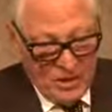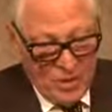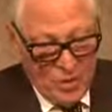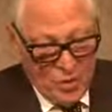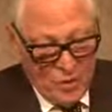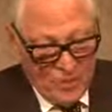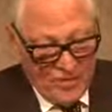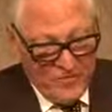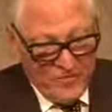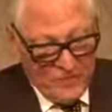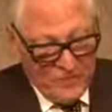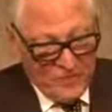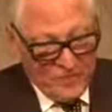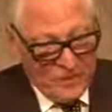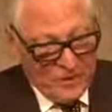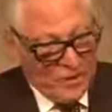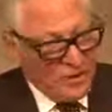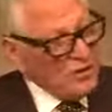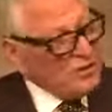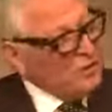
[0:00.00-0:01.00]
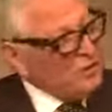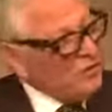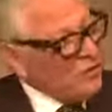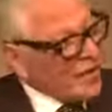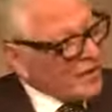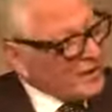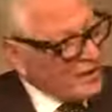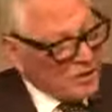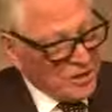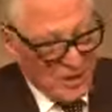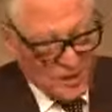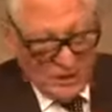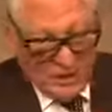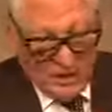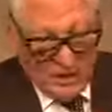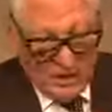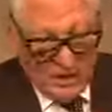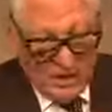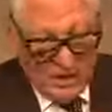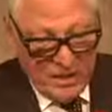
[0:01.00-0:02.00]
to influence the
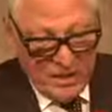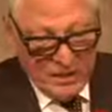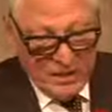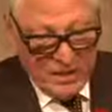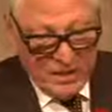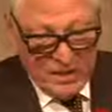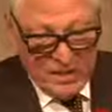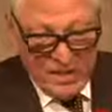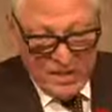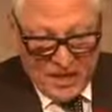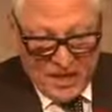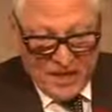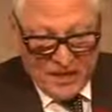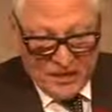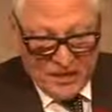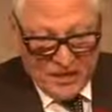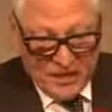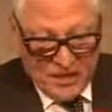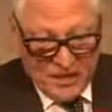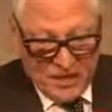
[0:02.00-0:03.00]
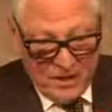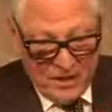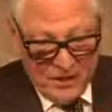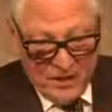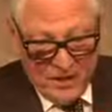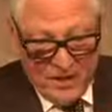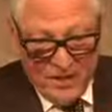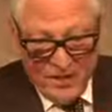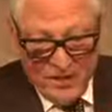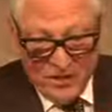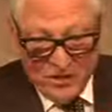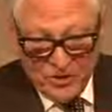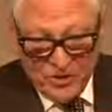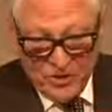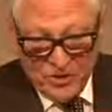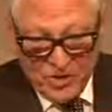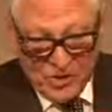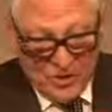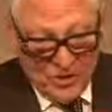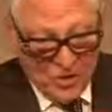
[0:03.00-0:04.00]
direction and success of
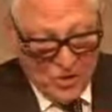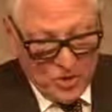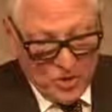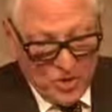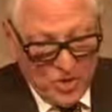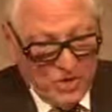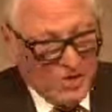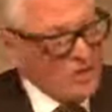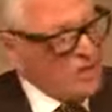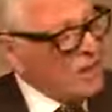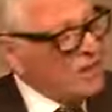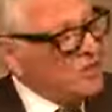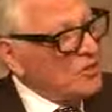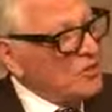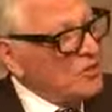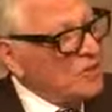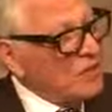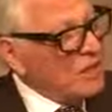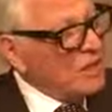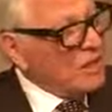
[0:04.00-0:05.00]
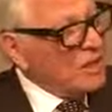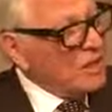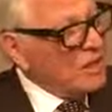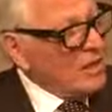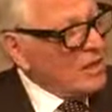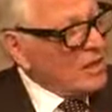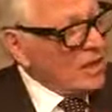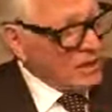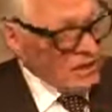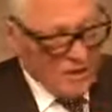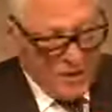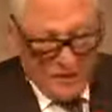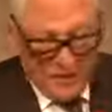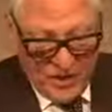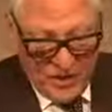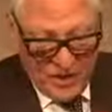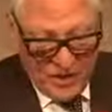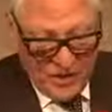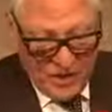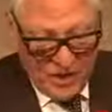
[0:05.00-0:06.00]
innovation and commercialization
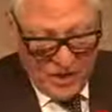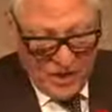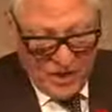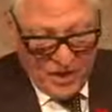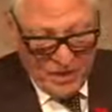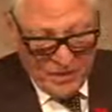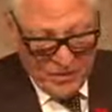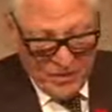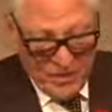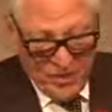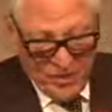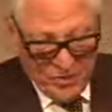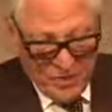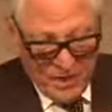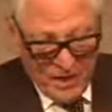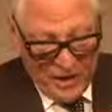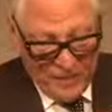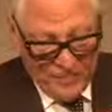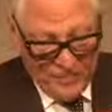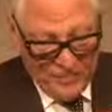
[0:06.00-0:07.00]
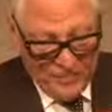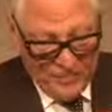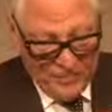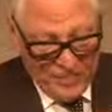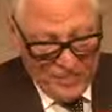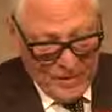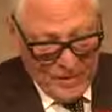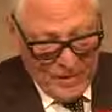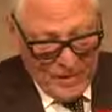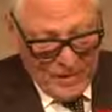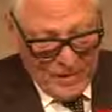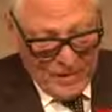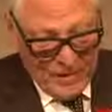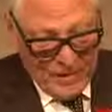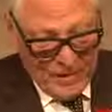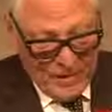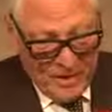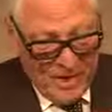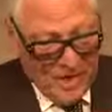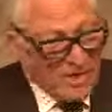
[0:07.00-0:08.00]
activities and programs.
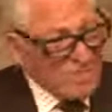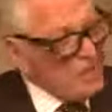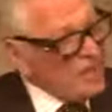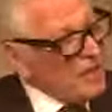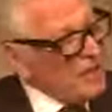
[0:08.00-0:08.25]
This